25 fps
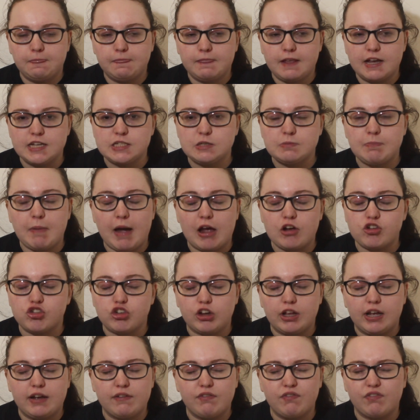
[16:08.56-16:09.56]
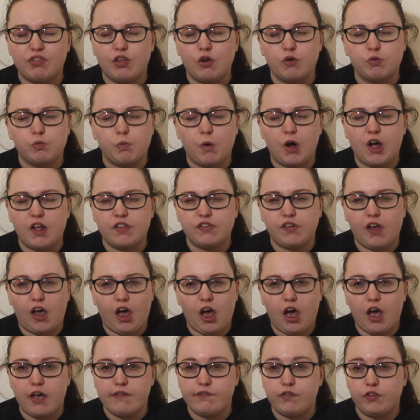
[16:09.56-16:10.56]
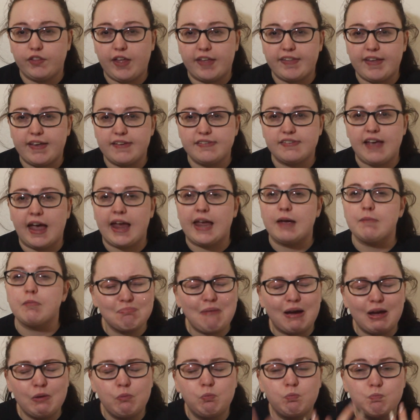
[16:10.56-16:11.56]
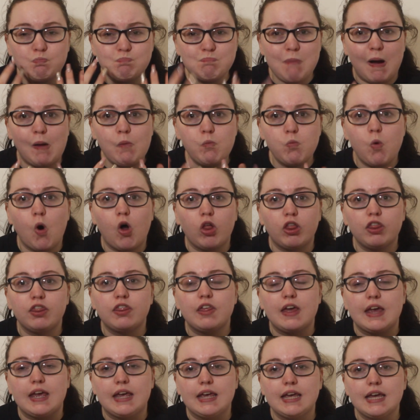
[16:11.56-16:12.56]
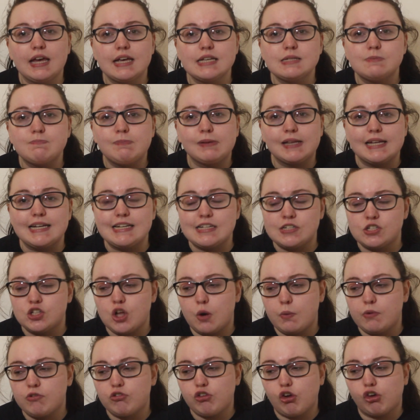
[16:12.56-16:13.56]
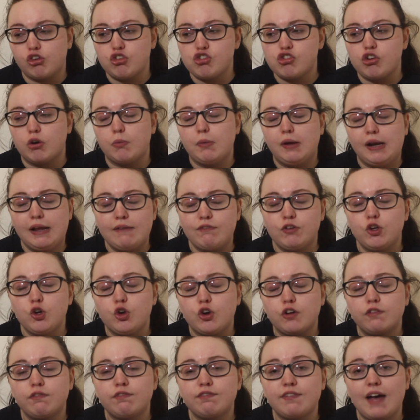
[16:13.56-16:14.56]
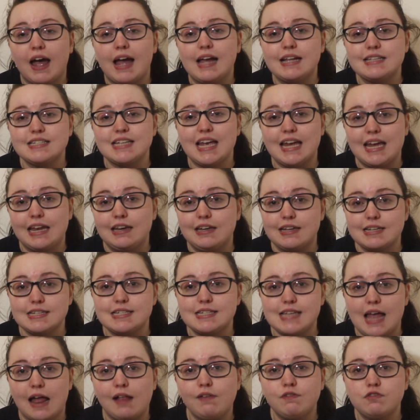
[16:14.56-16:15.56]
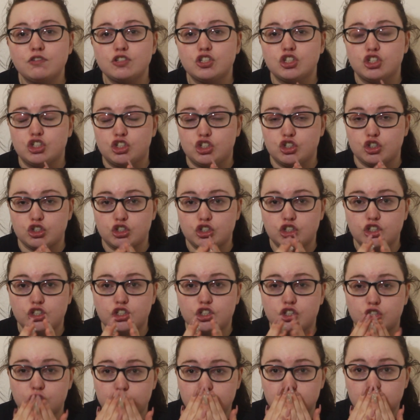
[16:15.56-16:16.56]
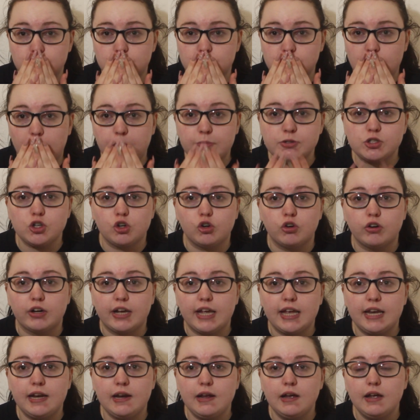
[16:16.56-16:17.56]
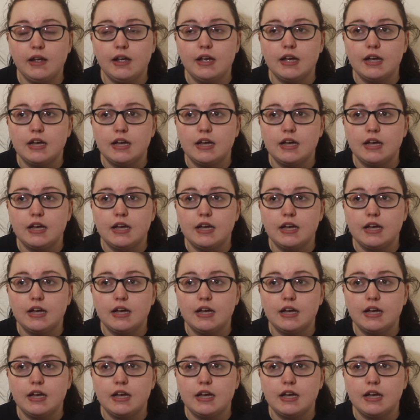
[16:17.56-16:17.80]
especially if those words are hurtful that they're saying. My one thing is, please know it's not true. And if you can find it in yourself to just stop talking,